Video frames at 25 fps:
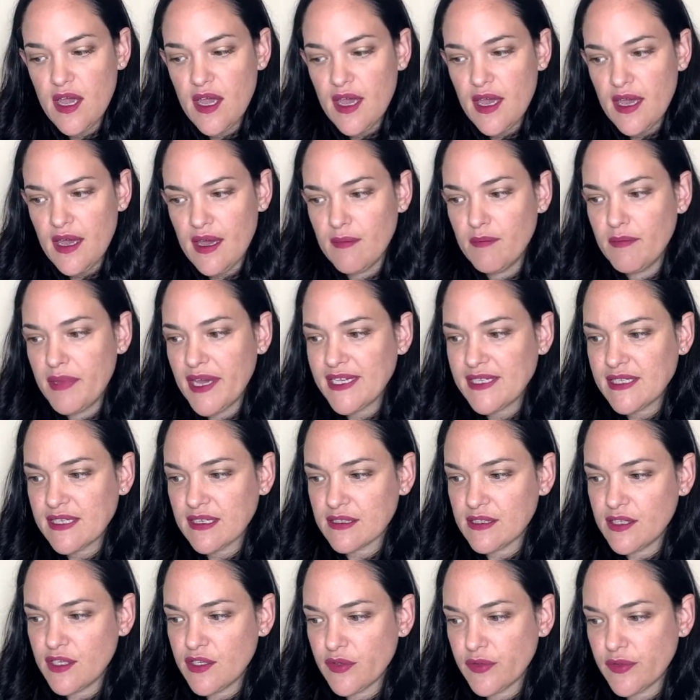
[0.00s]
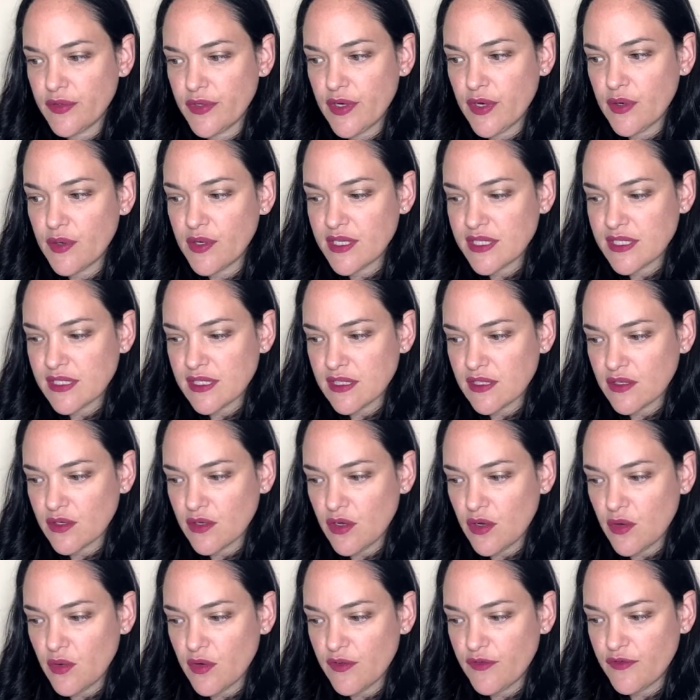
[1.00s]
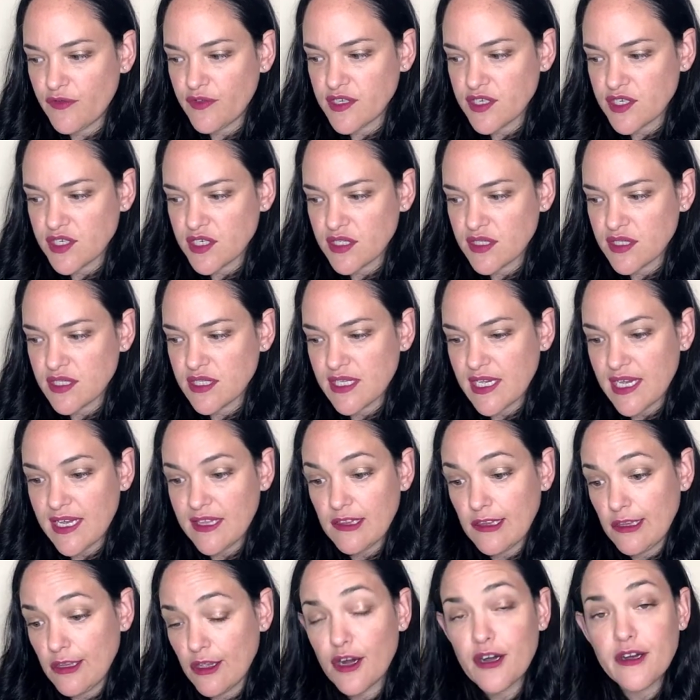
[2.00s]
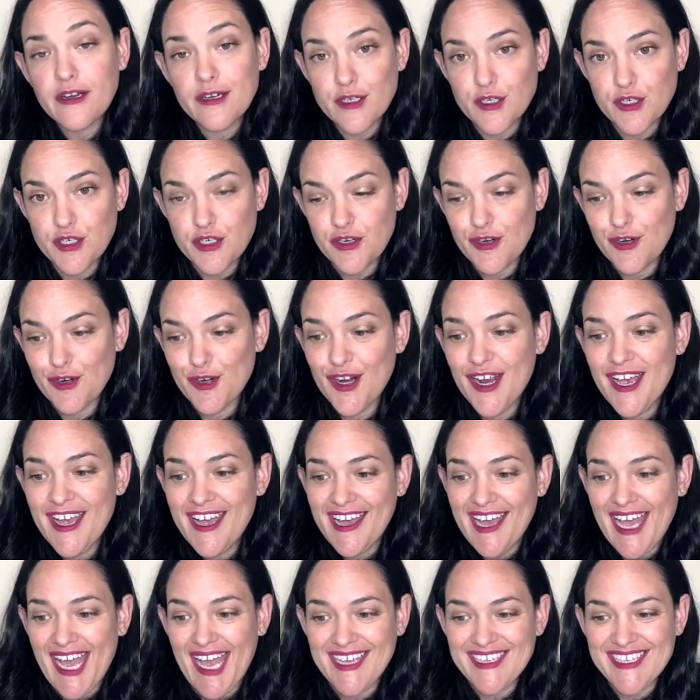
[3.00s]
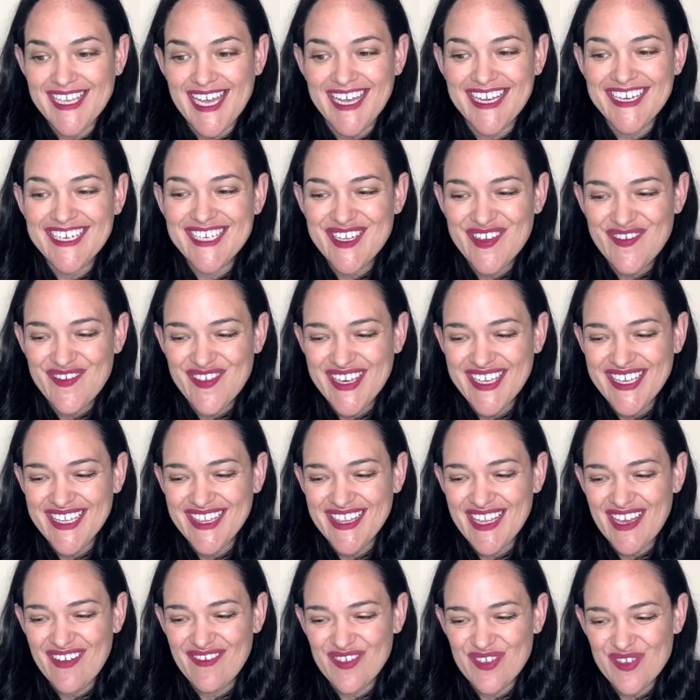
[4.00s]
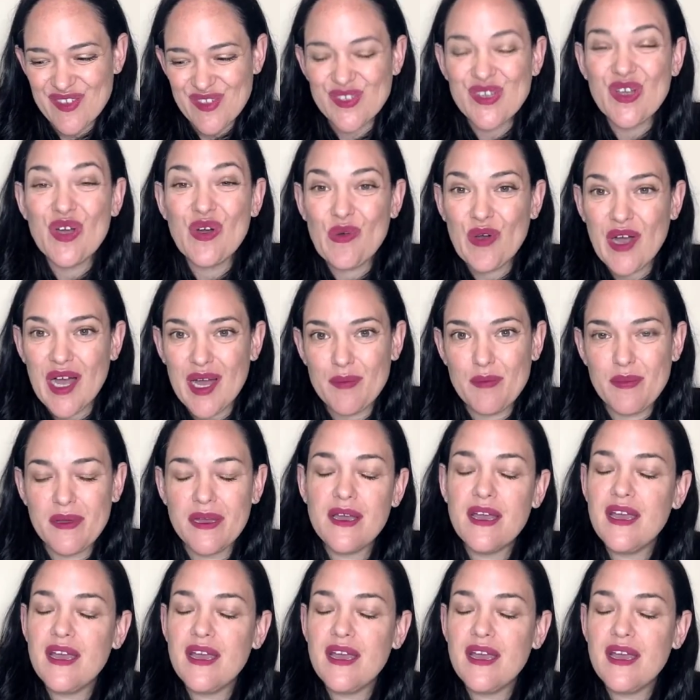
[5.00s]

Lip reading: And basically, you'll notice that the coefficients get larger as activity levels go up.